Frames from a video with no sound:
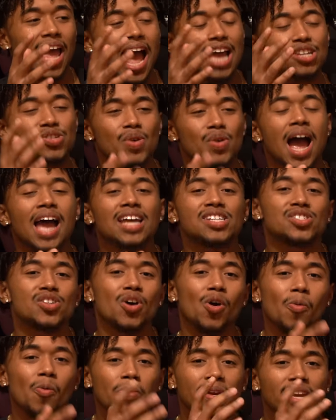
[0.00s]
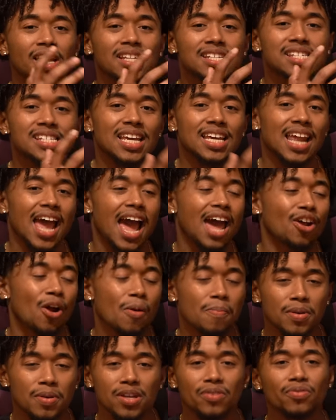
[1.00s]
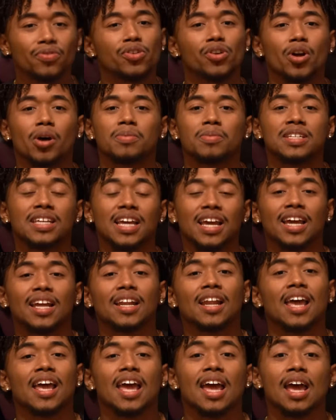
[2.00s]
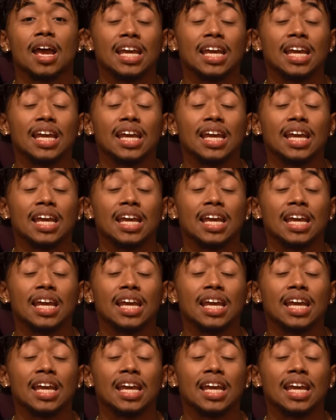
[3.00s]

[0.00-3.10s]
As you guys know, me and Cid had our beef, you know what I'm saying?